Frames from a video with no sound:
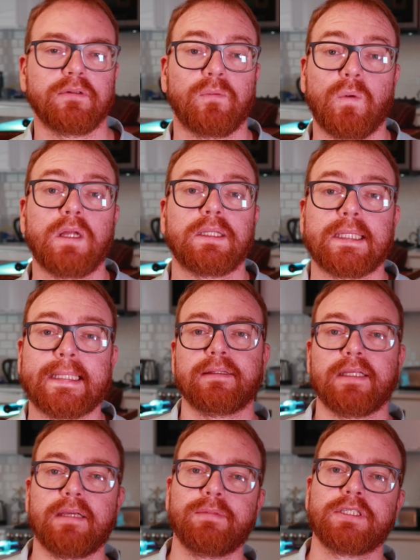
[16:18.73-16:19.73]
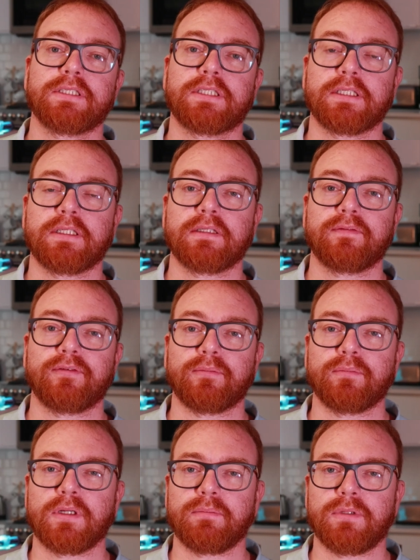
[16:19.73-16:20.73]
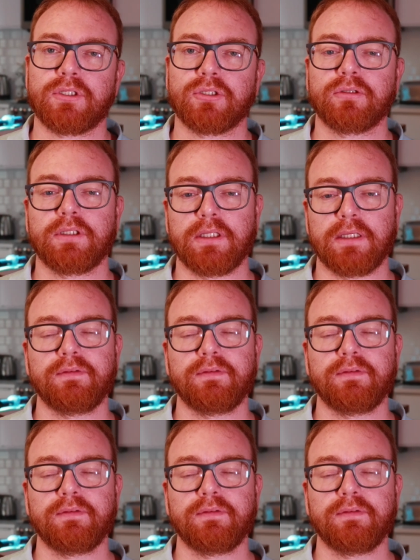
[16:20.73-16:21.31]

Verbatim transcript: Well, the images generated from Midjourney,